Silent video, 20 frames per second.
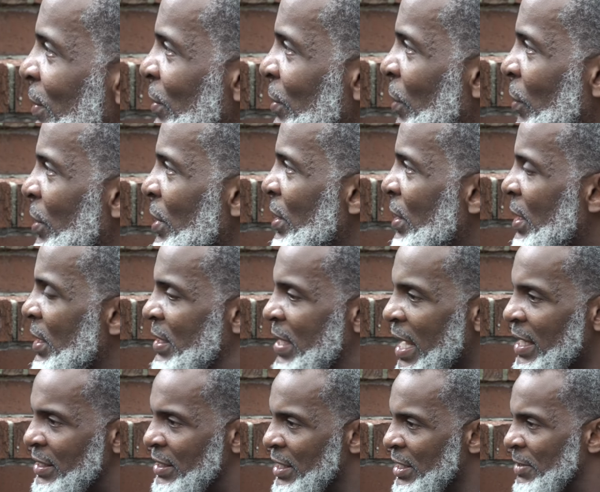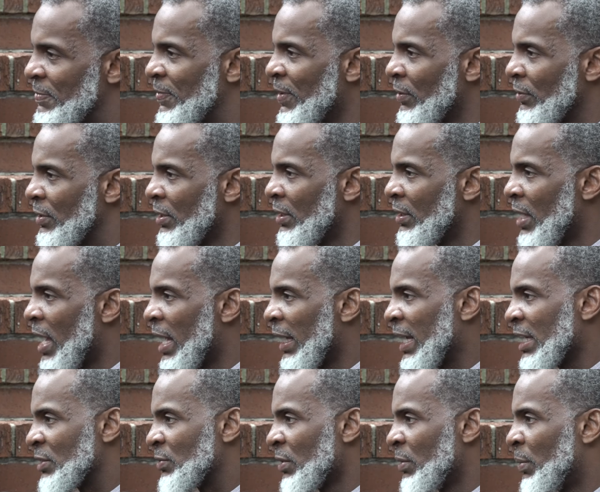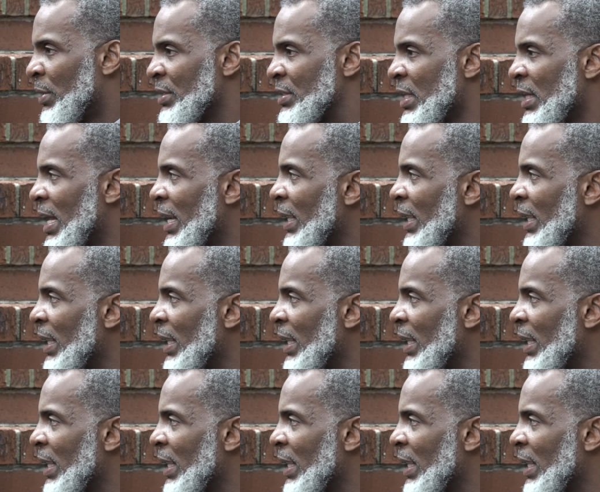You know, the, the test is filtered, I guess we want to say